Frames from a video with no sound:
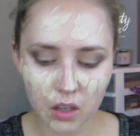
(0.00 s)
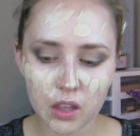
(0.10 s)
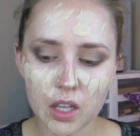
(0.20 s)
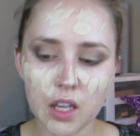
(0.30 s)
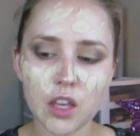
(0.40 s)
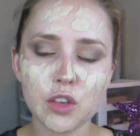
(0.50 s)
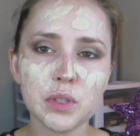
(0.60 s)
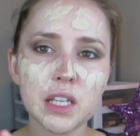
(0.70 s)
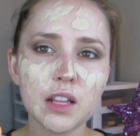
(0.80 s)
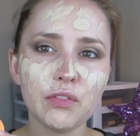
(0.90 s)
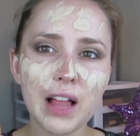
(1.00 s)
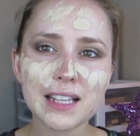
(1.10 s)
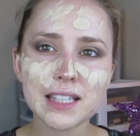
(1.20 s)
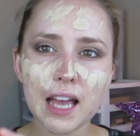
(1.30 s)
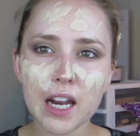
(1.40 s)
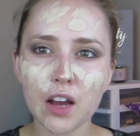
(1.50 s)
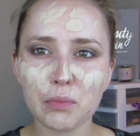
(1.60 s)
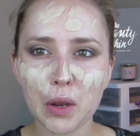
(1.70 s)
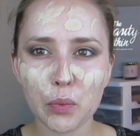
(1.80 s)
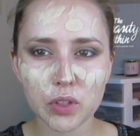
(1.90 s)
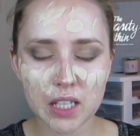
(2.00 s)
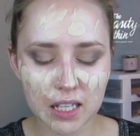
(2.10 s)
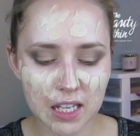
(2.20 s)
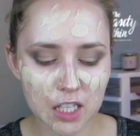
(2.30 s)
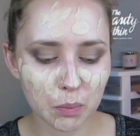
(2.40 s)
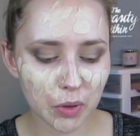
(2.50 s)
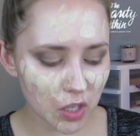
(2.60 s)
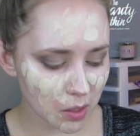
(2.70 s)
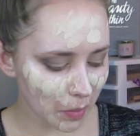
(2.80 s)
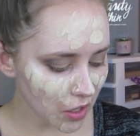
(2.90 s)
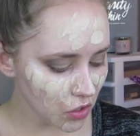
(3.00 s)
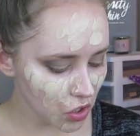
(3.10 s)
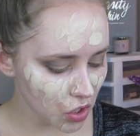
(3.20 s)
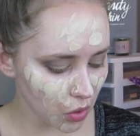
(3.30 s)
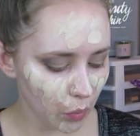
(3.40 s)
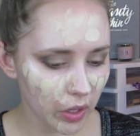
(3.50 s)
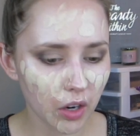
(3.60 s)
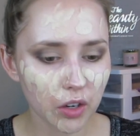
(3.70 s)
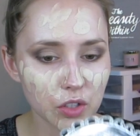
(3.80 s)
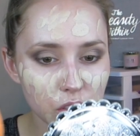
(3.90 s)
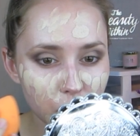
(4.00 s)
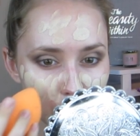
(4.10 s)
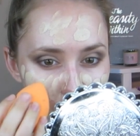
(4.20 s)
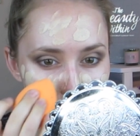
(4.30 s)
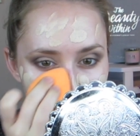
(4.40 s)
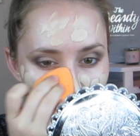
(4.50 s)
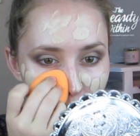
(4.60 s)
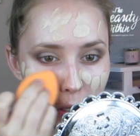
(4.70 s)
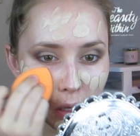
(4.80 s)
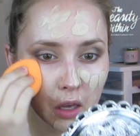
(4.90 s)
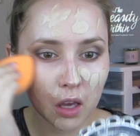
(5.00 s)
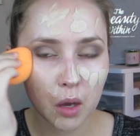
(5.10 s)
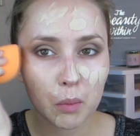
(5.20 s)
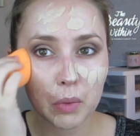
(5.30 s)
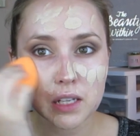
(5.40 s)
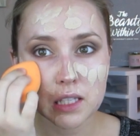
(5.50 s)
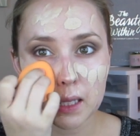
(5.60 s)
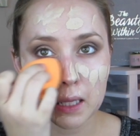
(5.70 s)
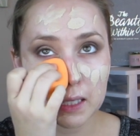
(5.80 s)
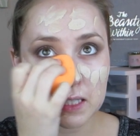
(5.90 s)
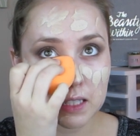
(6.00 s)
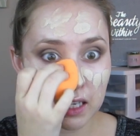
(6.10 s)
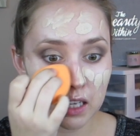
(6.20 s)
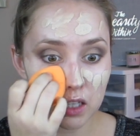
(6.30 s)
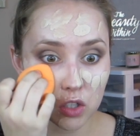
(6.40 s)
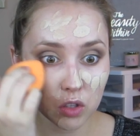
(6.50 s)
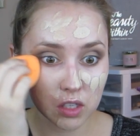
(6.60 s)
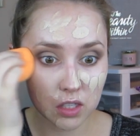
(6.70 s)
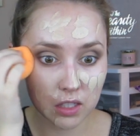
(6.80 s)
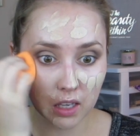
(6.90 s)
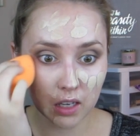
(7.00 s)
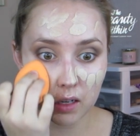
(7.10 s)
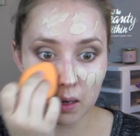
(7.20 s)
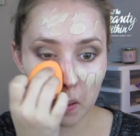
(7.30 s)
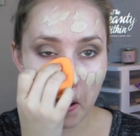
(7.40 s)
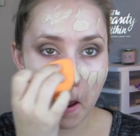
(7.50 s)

and then using the flat side of my Real Techniques beauty sponge, we are just going to be pressing this into the skin.